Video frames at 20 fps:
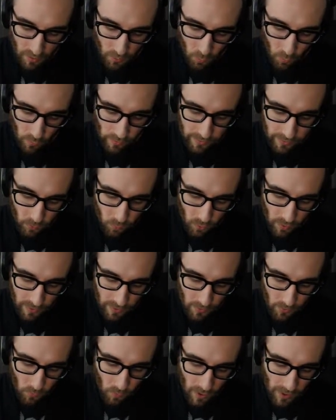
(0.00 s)
with
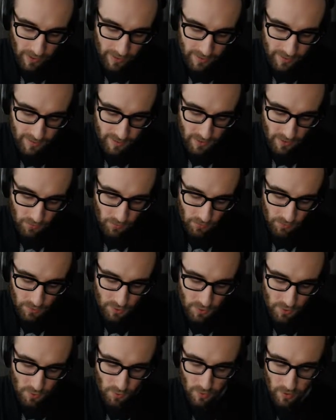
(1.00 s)
what y is equal
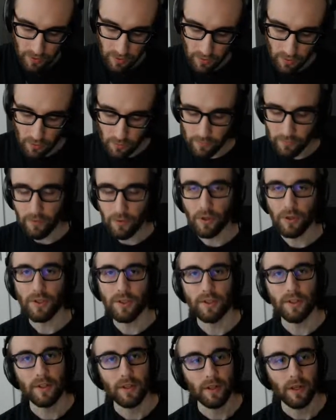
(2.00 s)
to in our
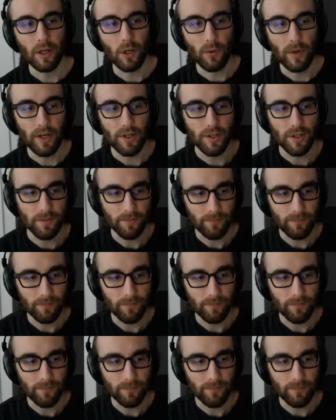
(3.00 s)
first equation.